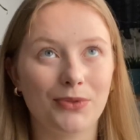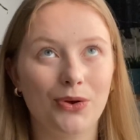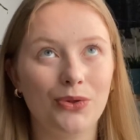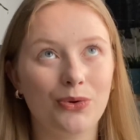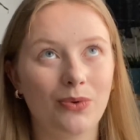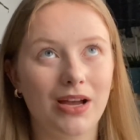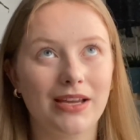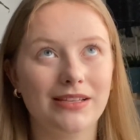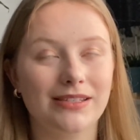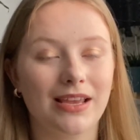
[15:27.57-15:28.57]

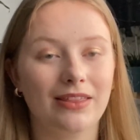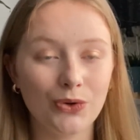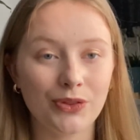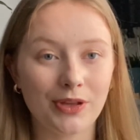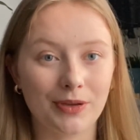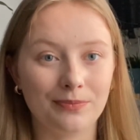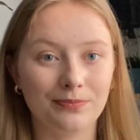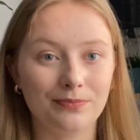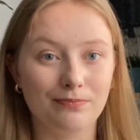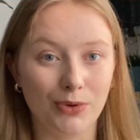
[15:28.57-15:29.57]
otherwise other
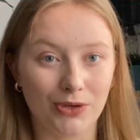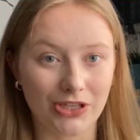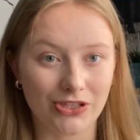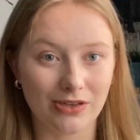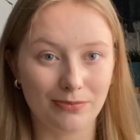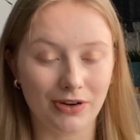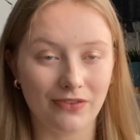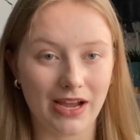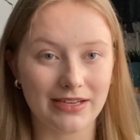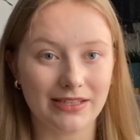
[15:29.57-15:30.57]
mortgage
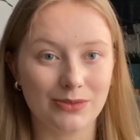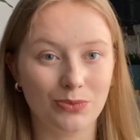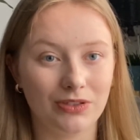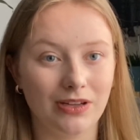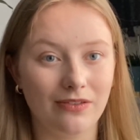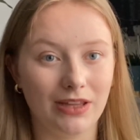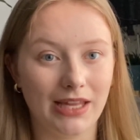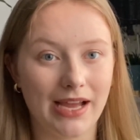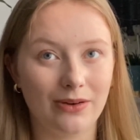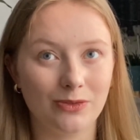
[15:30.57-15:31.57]
providers wouldn't have
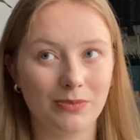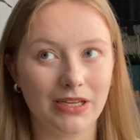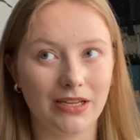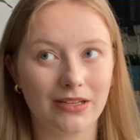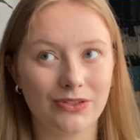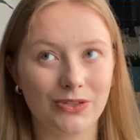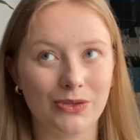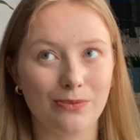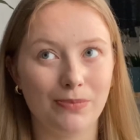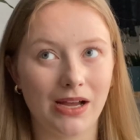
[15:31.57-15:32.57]
allowed me
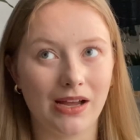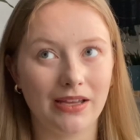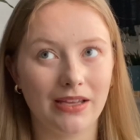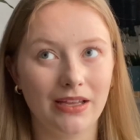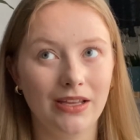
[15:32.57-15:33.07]
to buy